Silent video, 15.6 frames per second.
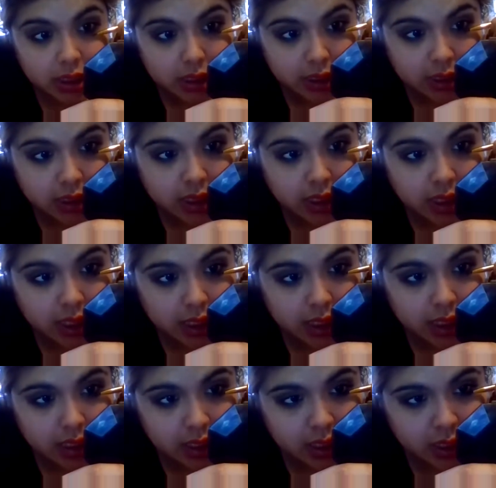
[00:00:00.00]
She kind of
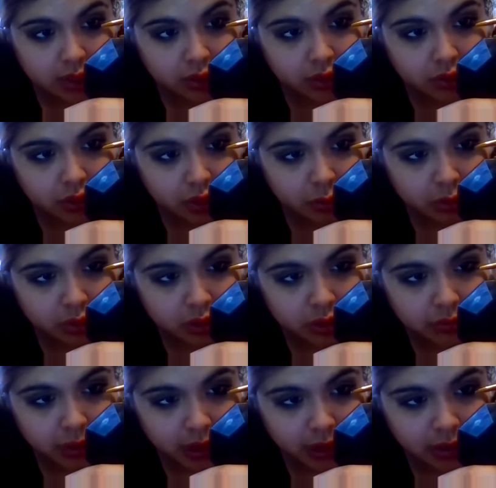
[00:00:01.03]
likes to start trouble
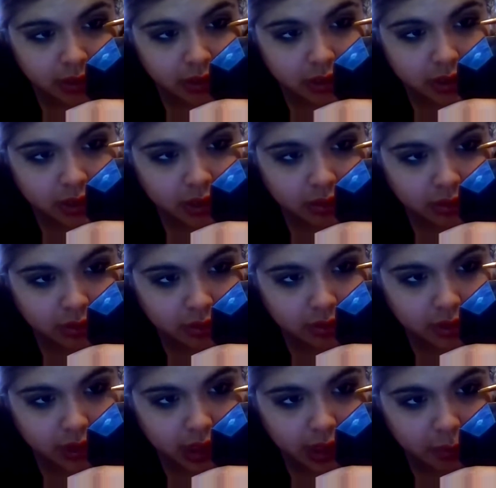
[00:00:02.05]
sometimes. Not all
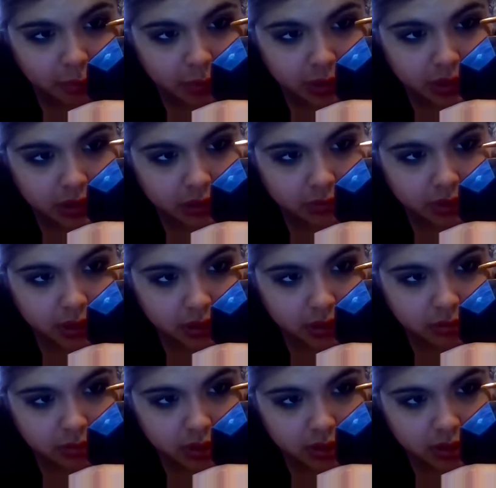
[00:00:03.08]
the time, but
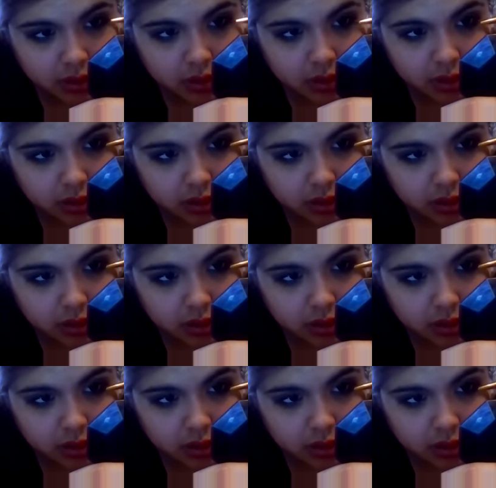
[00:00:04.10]
sometimes.